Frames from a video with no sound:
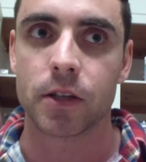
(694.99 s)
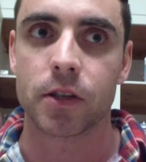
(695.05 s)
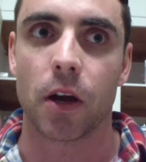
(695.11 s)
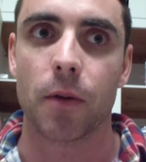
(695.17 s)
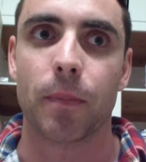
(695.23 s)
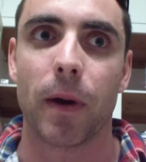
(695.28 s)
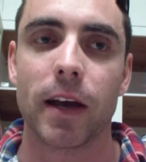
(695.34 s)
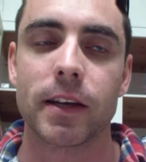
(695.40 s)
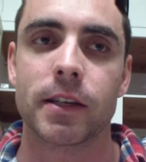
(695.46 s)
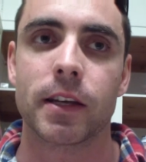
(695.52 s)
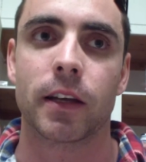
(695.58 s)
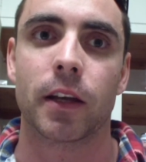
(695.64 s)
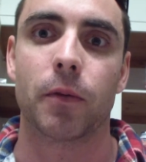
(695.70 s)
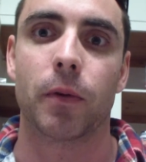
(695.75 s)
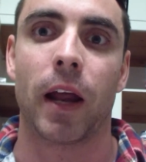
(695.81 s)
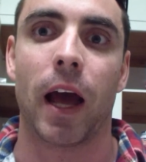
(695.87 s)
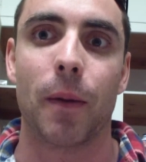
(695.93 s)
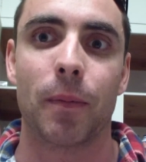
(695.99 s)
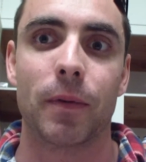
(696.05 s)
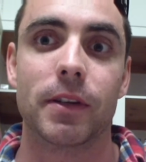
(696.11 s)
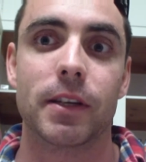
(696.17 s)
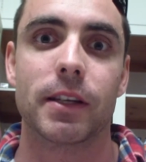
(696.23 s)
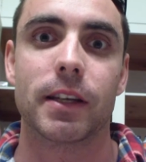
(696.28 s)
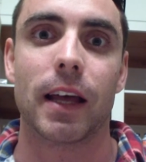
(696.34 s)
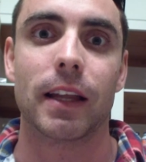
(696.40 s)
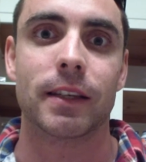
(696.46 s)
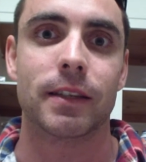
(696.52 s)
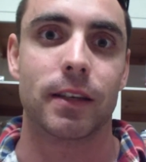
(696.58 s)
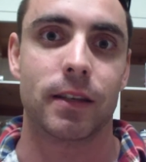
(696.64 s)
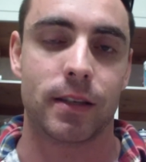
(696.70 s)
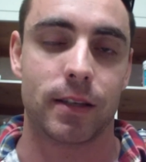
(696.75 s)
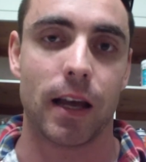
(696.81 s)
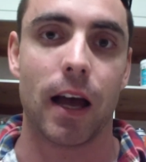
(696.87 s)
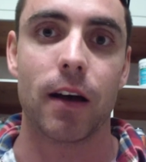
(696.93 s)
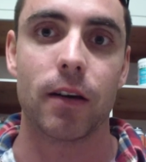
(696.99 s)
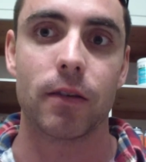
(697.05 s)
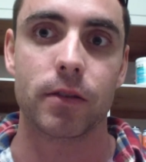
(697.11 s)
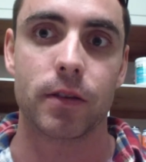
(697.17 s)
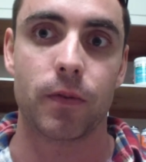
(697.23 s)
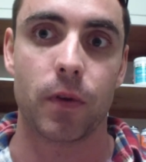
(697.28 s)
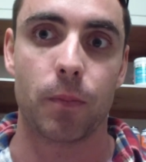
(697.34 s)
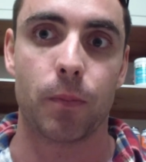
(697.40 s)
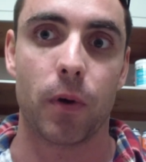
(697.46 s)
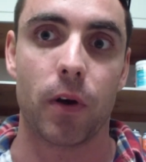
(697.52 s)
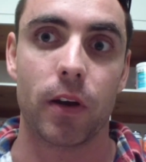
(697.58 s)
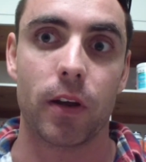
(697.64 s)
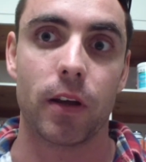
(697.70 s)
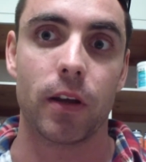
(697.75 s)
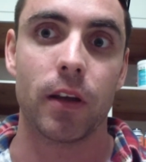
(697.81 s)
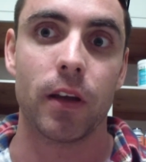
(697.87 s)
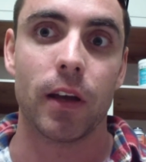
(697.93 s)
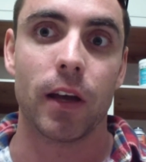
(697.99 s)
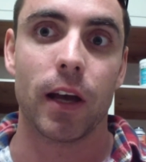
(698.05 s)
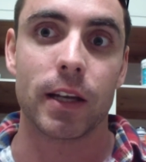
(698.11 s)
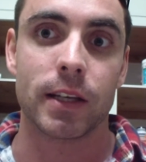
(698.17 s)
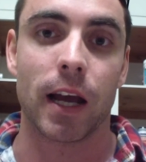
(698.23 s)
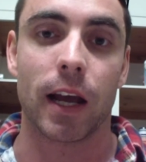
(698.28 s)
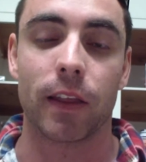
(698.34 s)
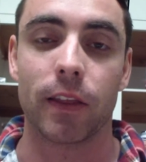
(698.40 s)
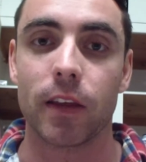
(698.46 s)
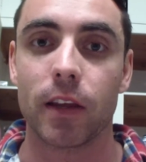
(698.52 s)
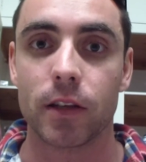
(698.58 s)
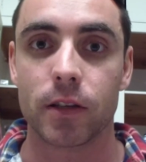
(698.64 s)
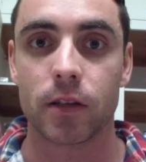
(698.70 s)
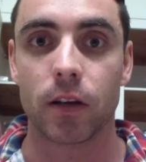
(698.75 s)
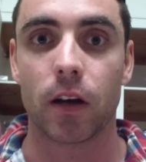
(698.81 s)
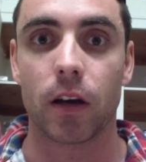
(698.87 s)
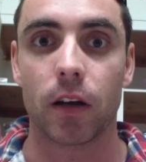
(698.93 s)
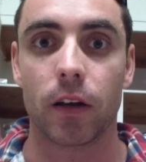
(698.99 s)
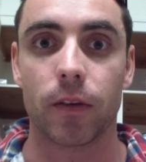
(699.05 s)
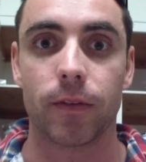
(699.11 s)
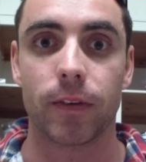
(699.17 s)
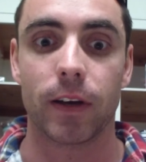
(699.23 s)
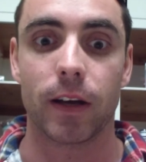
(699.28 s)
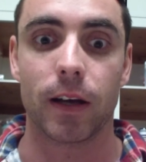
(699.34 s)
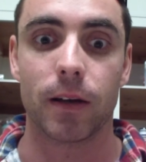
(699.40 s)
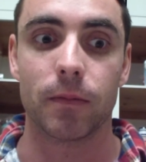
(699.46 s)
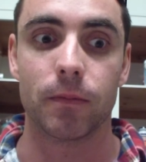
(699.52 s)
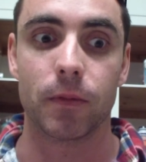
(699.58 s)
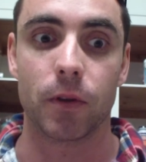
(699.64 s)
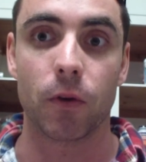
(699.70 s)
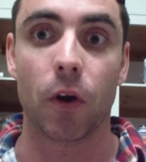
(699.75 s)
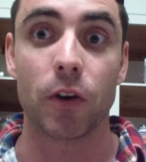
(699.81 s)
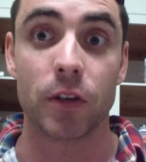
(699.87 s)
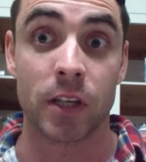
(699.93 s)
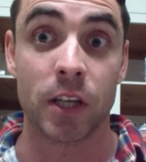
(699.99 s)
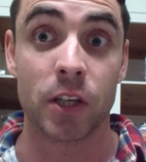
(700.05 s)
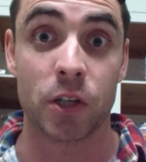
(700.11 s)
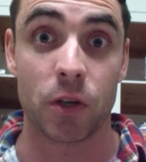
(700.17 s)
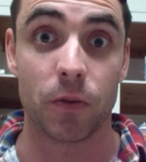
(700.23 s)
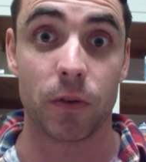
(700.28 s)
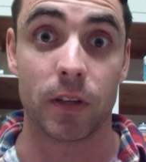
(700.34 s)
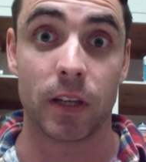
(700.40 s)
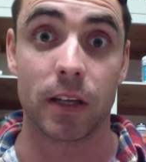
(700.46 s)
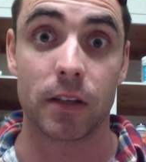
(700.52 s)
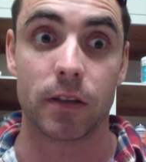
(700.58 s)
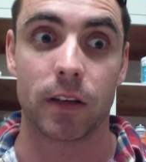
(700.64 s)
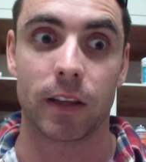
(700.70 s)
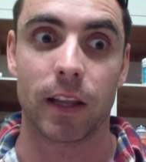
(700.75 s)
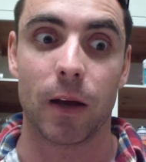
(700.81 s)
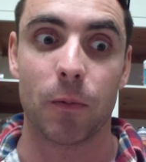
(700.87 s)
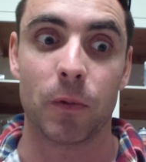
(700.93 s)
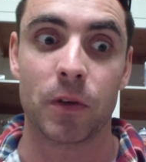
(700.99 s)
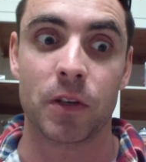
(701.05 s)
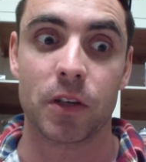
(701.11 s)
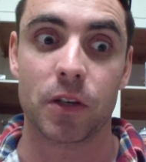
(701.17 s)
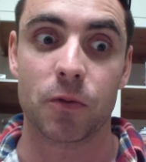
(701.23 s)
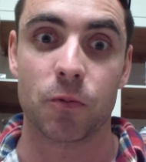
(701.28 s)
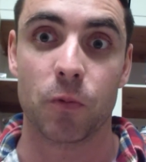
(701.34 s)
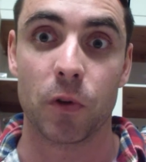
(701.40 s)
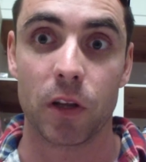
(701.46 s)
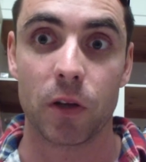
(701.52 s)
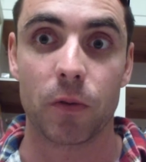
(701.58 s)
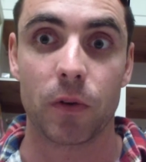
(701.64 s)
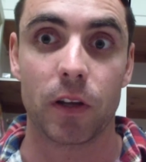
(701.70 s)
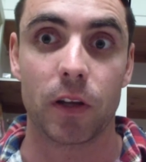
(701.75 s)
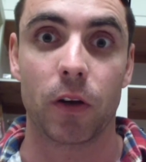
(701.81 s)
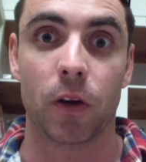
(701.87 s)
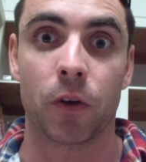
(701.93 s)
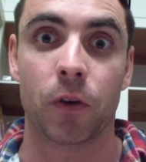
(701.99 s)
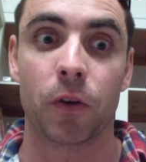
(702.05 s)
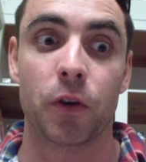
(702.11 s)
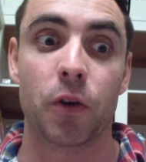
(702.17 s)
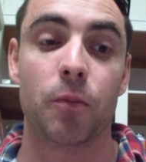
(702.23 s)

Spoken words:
So basically what happens is that's the cells of your body attacking the inside of your own tissue and things like that, which is really, really not good.